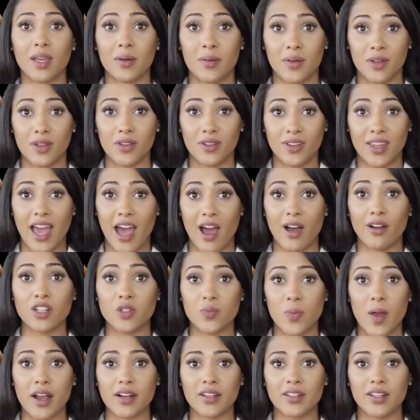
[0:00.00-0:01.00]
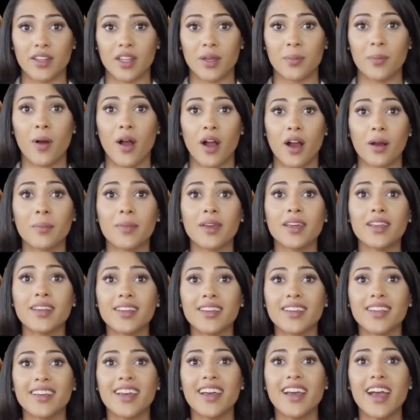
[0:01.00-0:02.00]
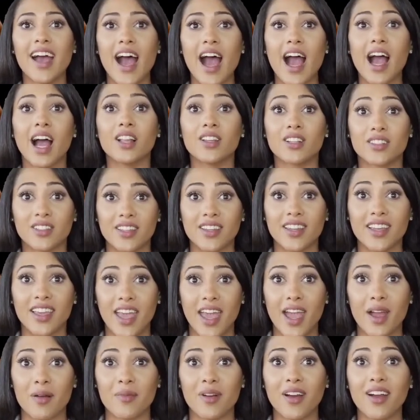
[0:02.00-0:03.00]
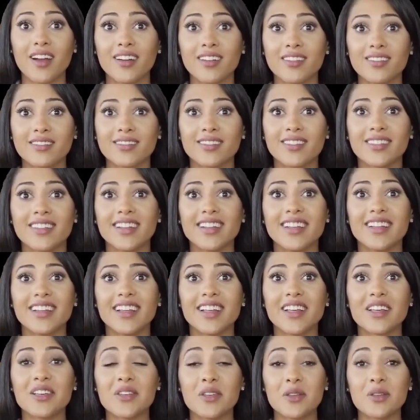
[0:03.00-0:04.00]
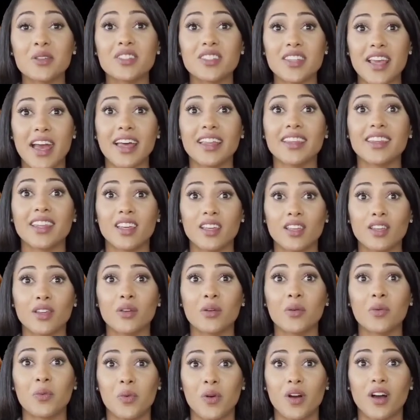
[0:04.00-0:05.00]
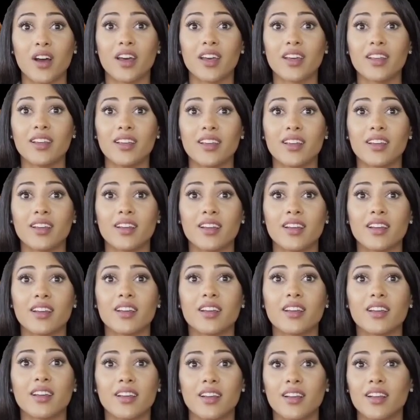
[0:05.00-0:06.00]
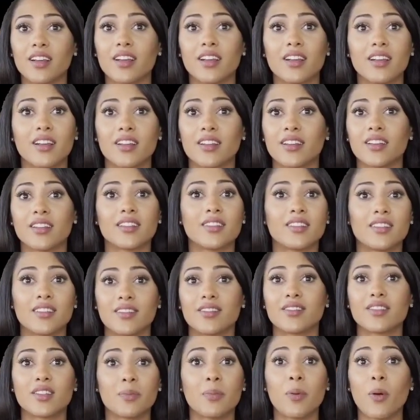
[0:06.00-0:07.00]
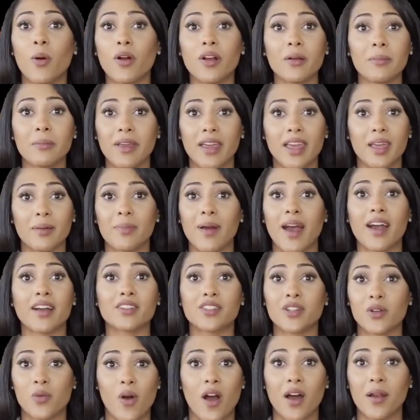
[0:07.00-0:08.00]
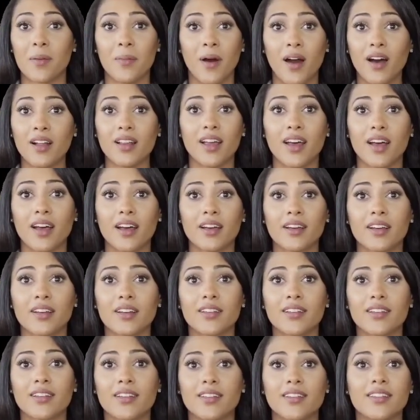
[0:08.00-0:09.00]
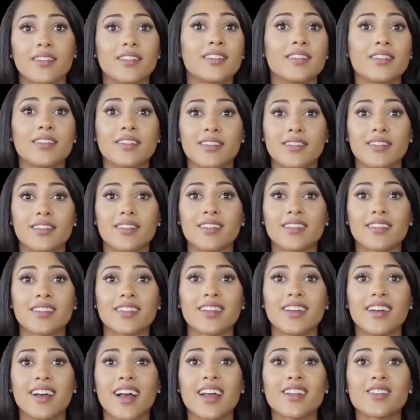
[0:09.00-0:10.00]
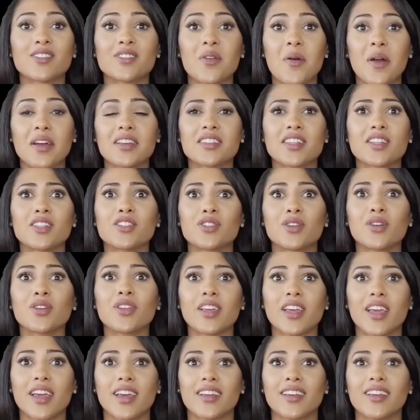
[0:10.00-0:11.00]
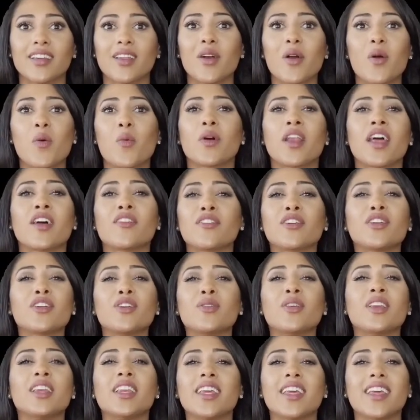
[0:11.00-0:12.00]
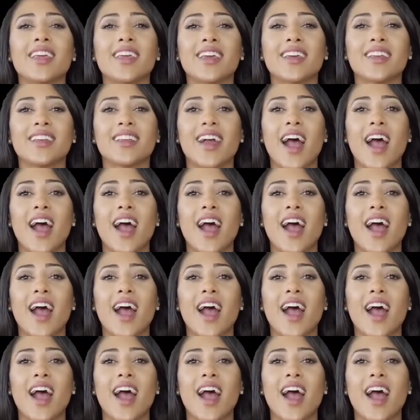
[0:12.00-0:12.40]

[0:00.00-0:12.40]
The two determining factors surrounding skin tone of nipples include eumelanin or brown pigment and pheomelanin, the red pigment. The distribution of these pigments offers the color that our areola possesses.